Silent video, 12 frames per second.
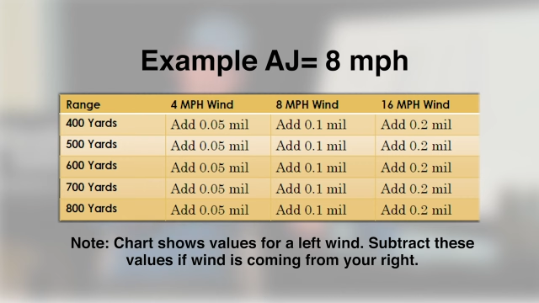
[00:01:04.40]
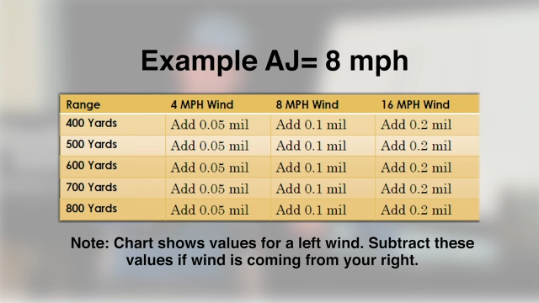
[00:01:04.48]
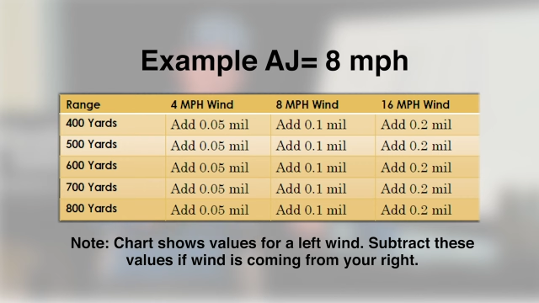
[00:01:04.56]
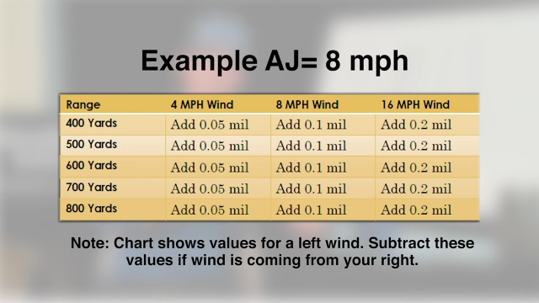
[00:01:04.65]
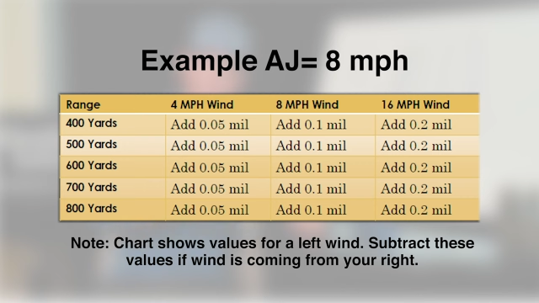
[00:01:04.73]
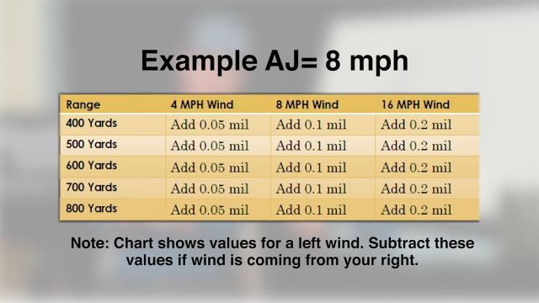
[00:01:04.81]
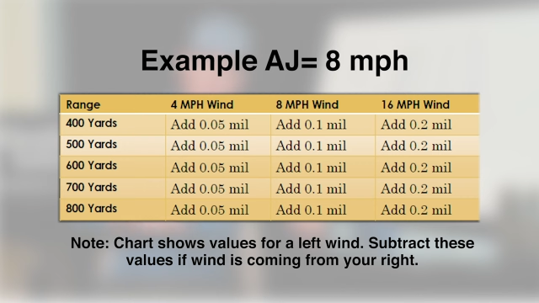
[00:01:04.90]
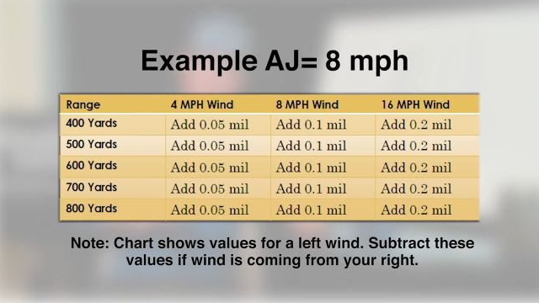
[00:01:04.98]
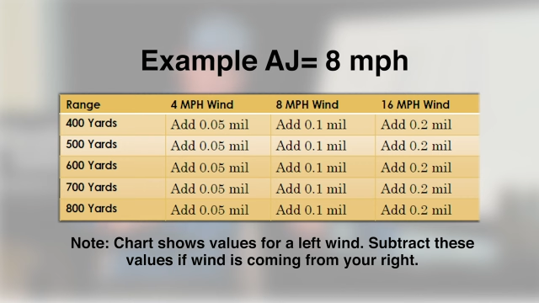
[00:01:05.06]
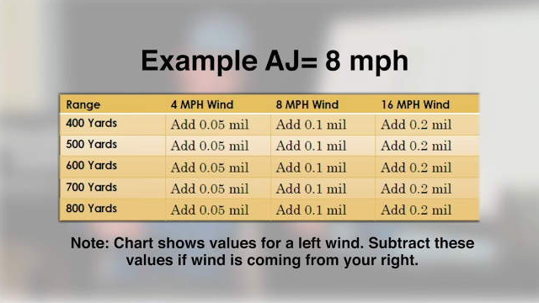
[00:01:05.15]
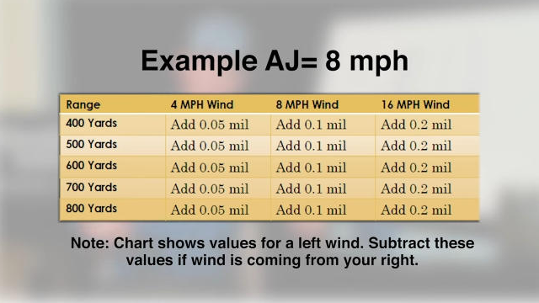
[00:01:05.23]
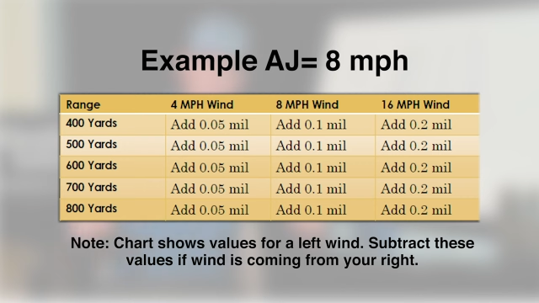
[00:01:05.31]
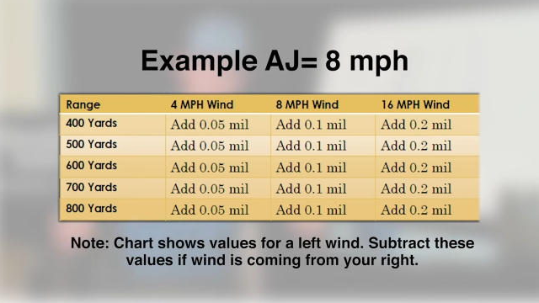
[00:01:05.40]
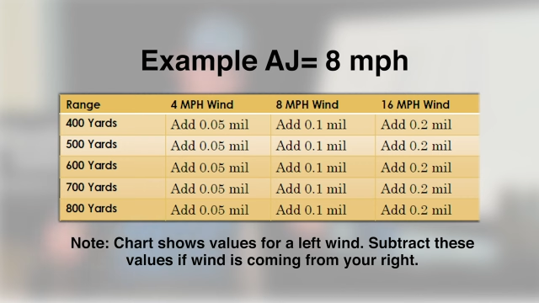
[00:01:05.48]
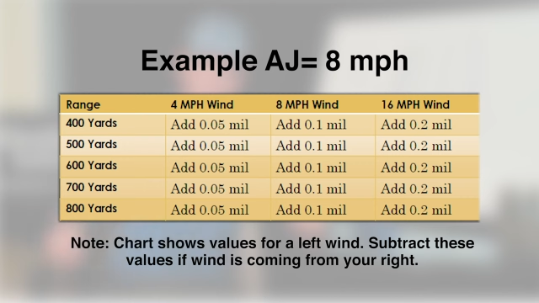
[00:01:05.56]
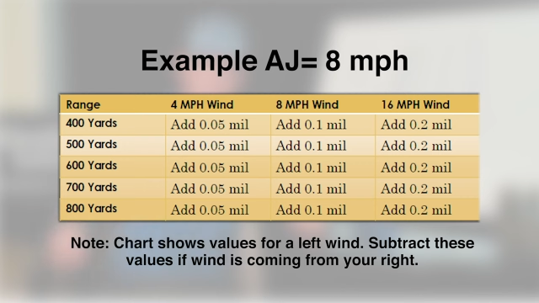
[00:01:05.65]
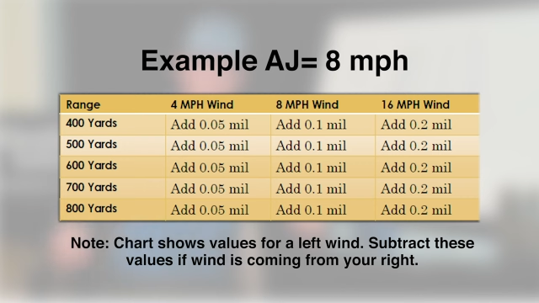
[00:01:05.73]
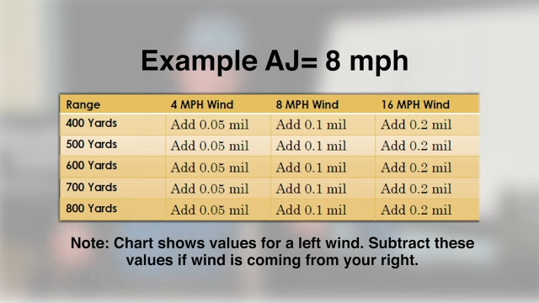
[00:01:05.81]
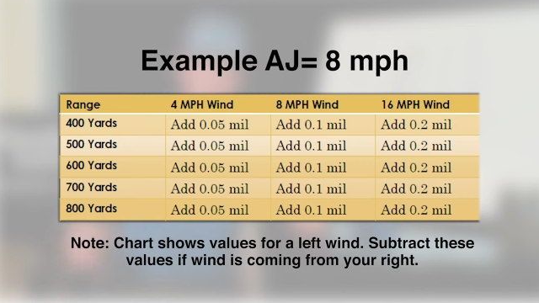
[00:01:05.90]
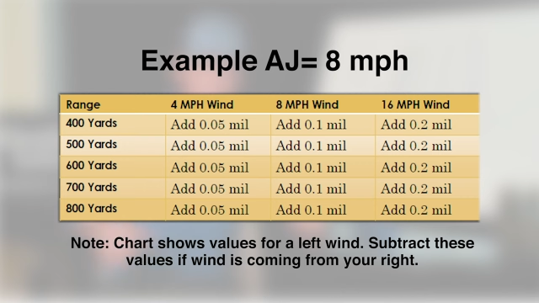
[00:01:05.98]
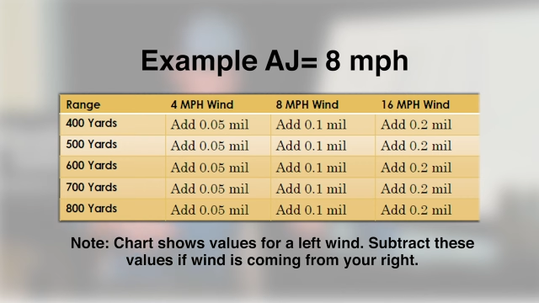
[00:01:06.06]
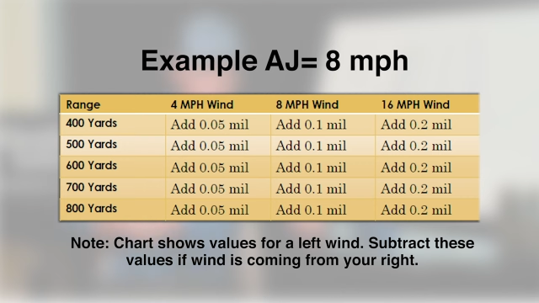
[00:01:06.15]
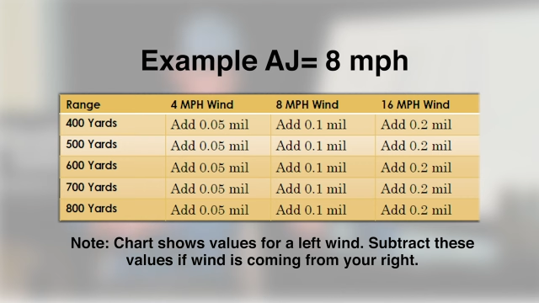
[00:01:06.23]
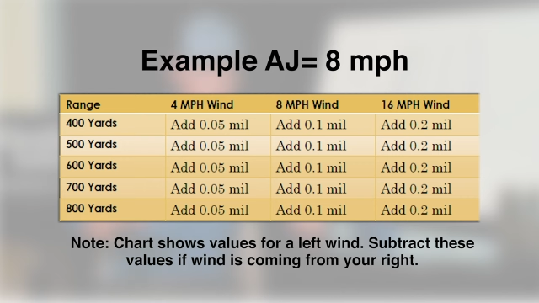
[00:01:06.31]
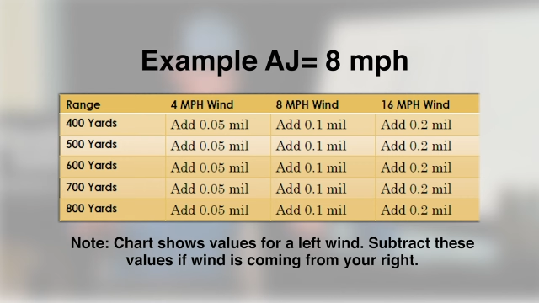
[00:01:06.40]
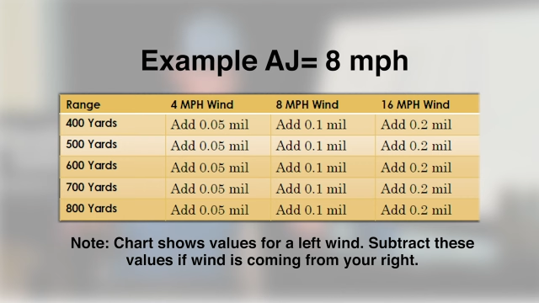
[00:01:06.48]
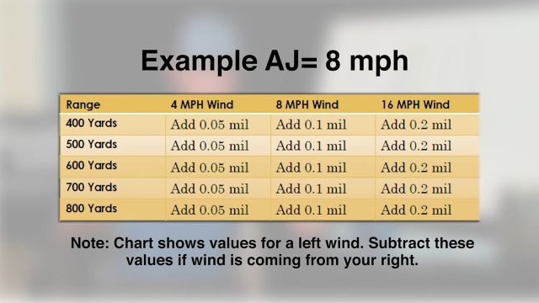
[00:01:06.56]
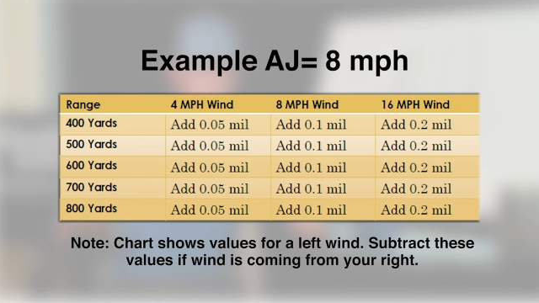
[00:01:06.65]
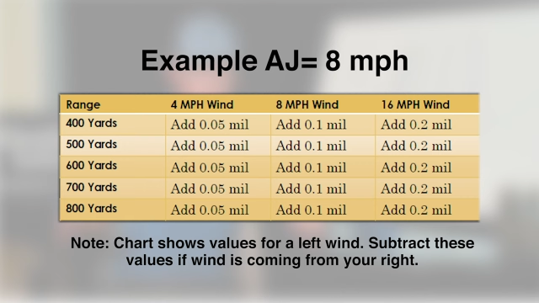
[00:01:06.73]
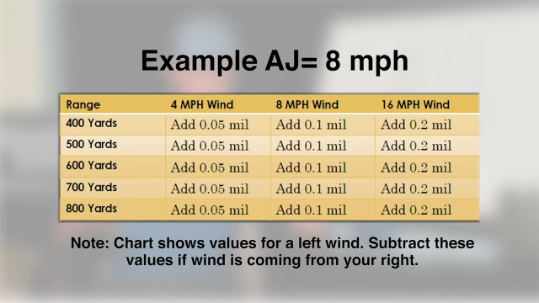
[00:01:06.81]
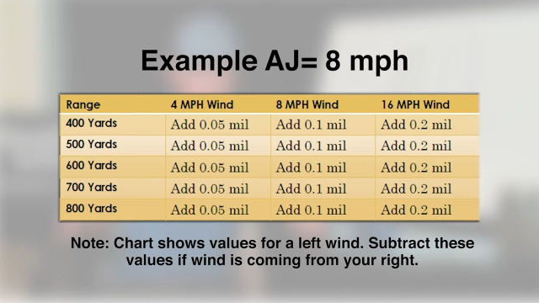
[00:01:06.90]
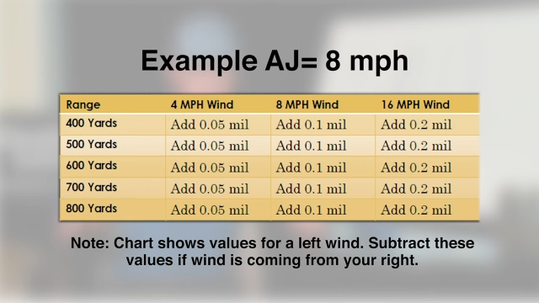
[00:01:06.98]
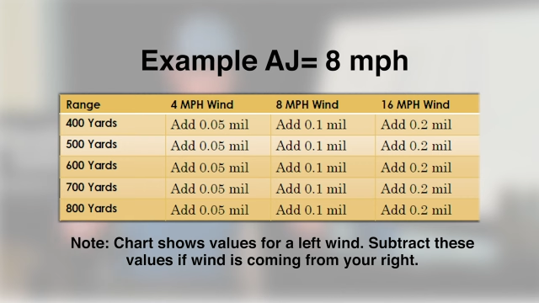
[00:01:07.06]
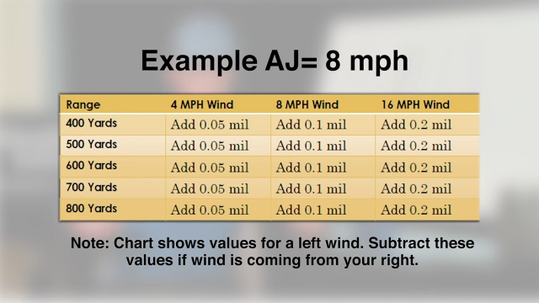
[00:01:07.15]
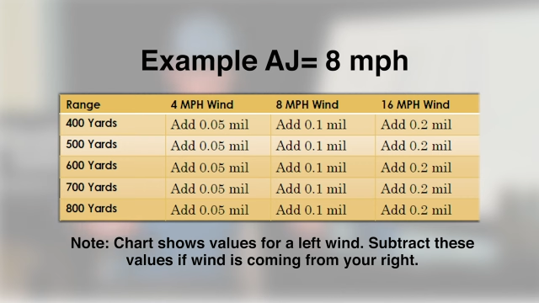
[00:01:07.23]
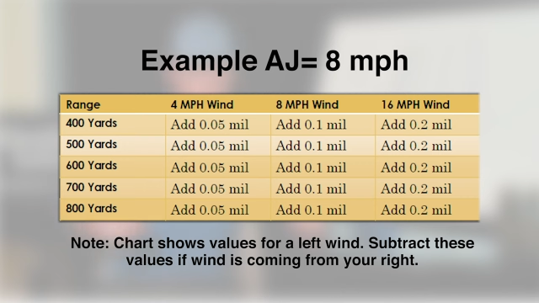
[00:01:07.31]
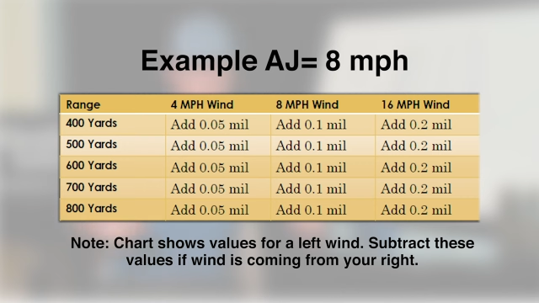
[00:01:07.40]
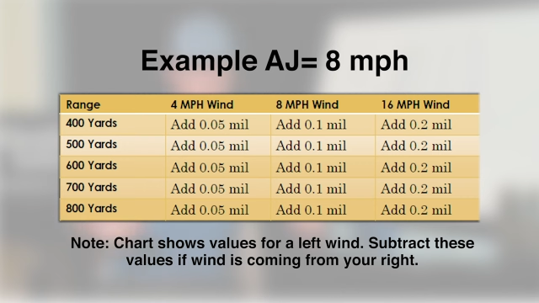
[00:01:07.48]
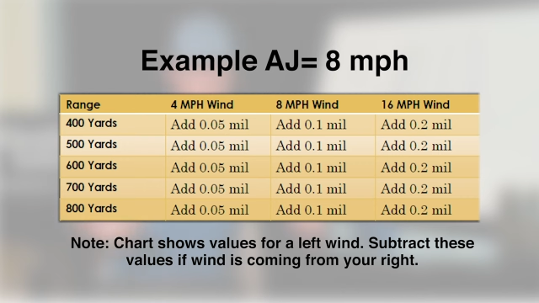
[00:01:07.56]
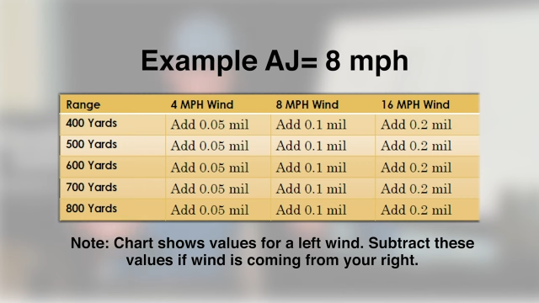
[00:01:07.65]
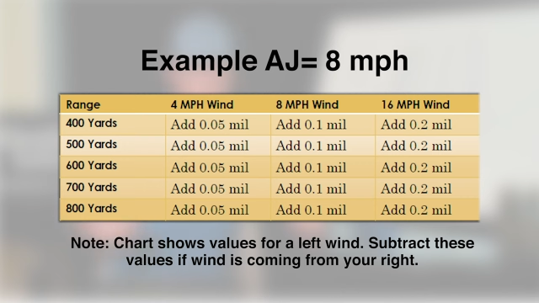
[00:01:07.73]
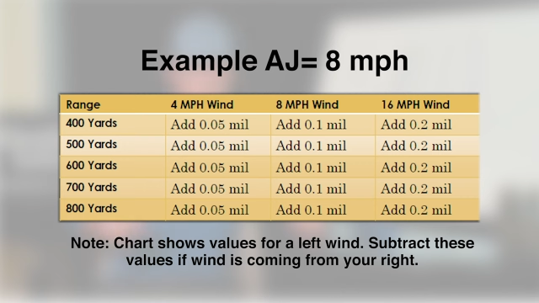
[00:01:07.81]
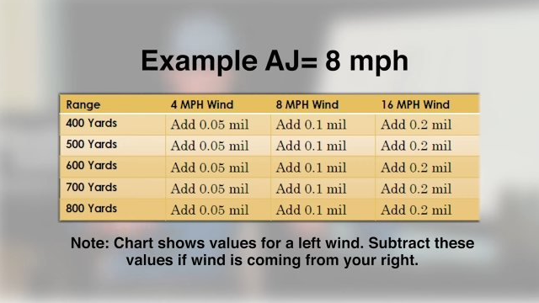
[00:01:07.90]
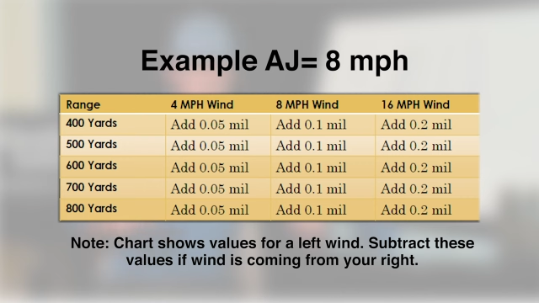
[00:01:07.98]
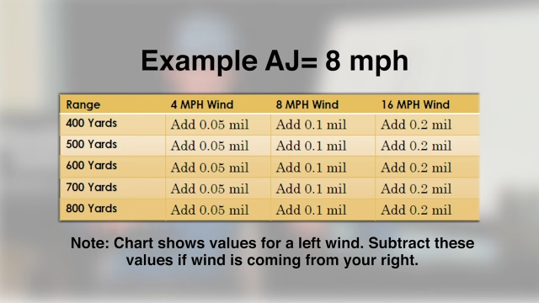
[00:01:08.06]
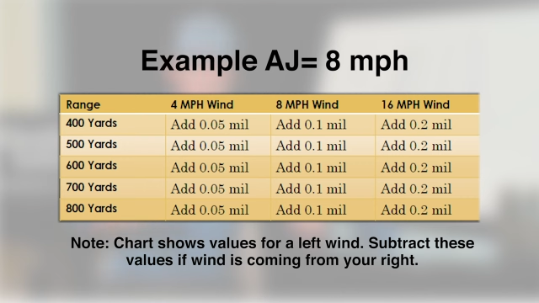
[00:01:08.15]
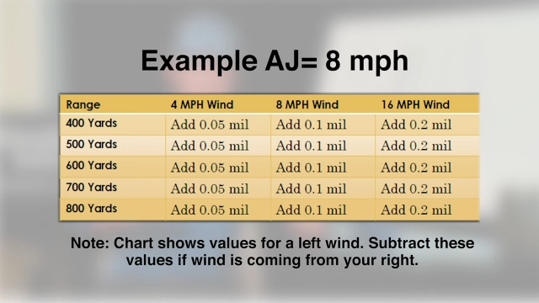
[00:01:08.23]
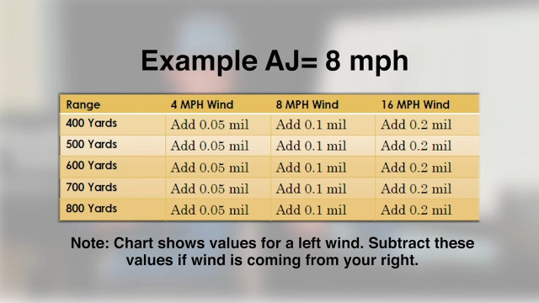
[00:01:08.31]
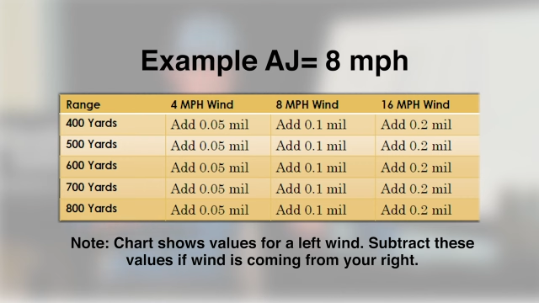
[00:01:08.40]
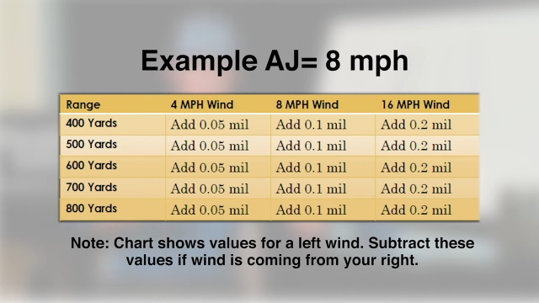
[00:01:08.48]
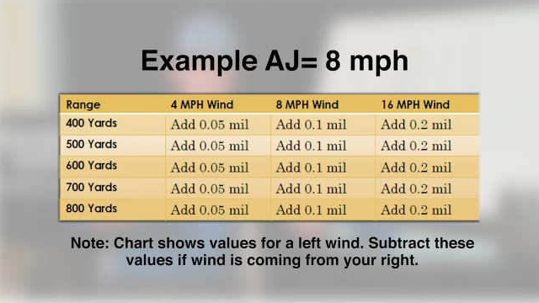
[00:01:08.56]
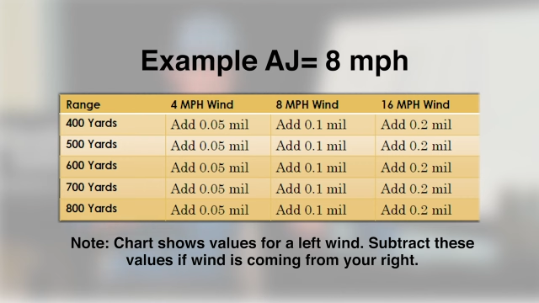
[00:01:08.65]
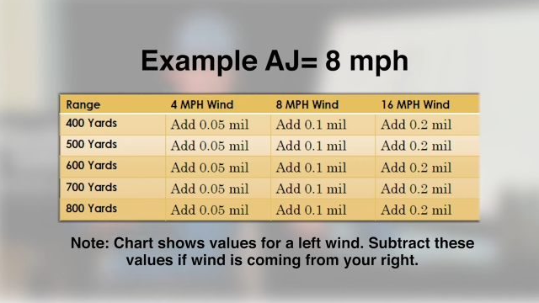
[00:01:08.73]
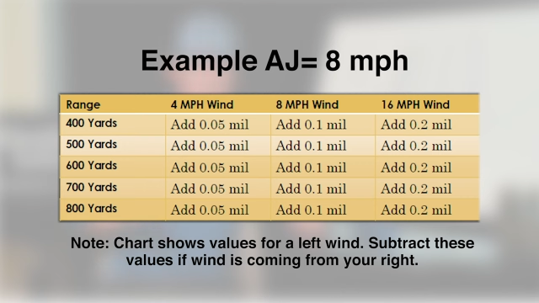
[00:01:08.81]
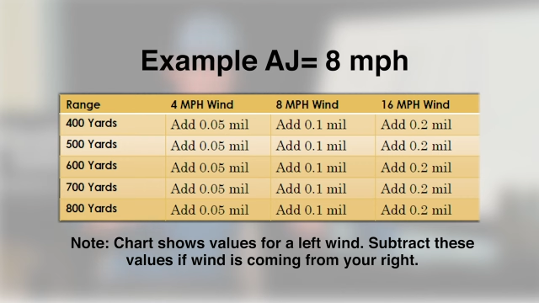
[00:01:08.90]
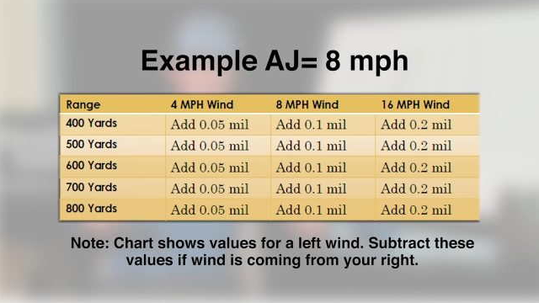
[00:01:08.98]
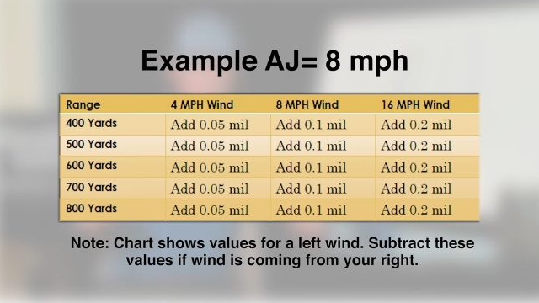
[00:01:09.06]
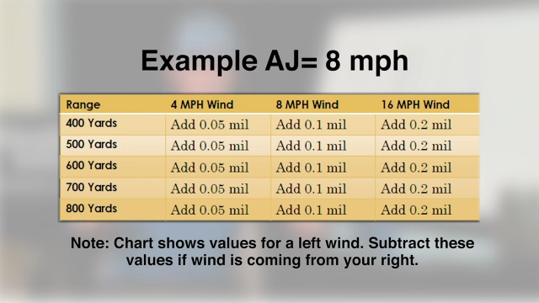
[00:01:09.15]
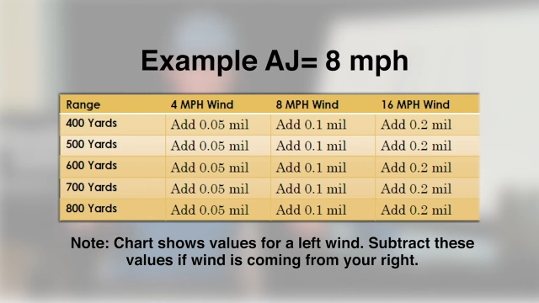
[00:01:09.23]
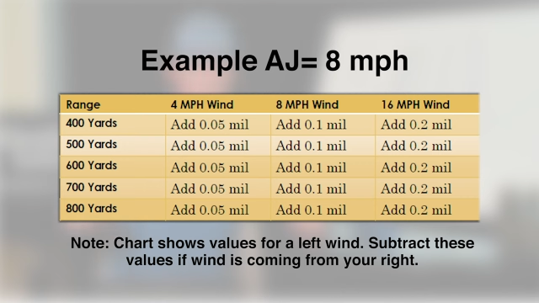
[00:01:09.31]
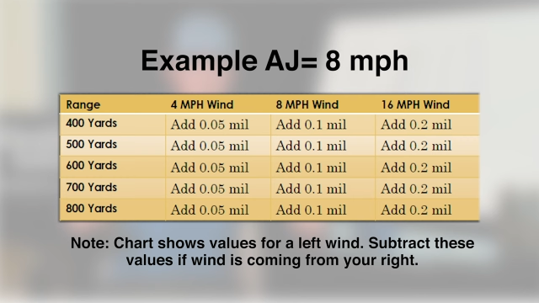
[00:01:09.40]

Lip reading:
Nobody's mouth can be seen.